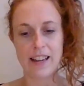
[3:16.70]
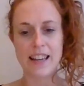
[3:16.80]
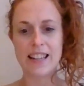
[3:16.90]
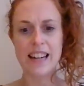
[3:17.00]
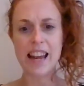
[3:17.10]

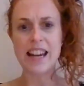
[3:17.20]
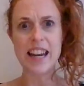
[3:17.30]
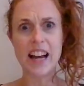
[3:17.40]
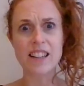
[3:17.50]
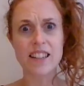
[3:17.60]
"He's
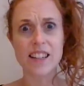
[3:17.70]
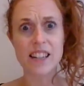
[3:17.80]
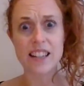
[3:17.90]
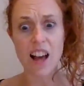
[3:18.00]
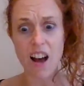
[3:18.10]
leading us to
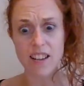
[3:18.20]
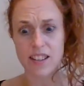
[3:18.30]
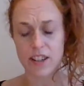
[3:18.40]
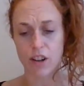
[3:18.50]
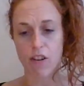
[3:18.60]

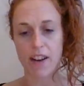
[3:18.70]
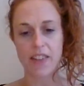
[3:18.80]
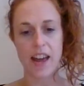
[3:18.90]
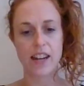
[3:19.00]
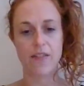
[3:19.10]
disaster," cried
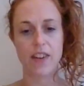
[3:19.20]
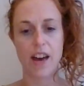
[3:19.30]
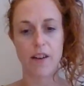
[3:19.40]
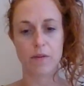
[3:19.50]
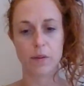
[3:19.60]
the head of the
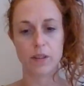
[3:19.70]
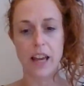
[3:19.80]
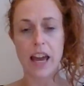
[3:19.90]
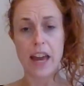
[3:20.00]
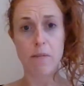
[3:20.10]
Air Force.
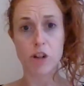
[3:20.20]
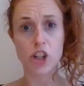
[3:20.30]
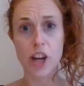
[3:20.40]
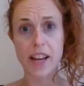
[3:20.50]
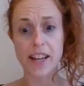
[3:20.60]
He was
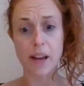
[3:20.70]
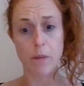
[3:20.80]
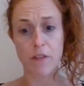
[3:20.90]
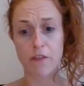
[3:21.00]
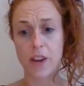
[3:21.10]
shaking
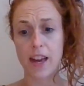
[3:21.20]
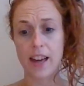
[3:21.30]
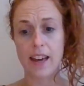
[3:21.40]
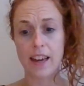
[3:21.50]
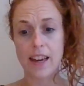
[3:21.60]
with
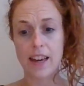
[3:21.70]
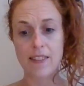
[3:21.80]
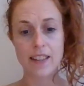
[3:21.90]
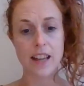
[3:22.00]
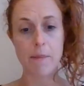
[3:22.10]
fear. In
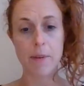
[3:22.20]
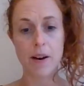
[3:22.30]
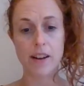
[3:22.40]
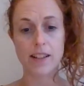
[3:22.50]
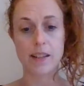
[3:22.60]
the seat
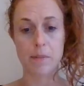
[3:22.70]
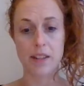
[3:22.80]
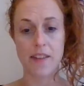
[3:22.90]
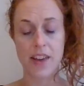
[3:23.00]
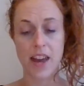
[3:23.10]
behind him
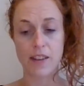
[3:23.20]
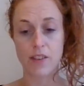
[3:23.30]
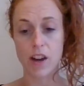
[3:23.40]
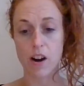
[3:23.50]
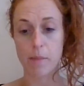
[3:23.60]
sat the head of
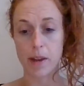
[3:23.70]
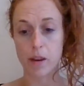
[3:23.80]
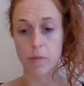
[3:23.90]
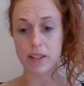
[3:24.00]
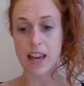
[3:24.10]
the army, who
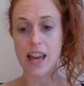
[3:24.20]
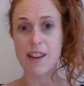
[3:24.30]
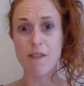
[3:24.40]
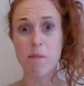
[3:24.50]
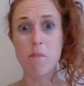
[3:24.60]
was
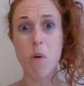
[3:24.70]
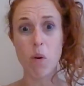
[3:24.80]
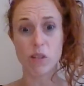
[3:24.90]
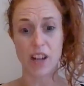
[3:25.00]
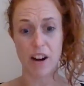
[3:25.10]
even
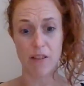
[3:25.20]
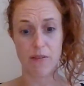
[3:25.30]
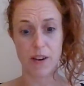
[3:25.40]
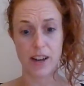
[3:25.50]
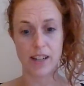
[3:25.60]
more
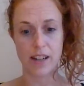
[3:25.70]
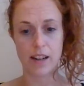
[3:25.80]
terrified.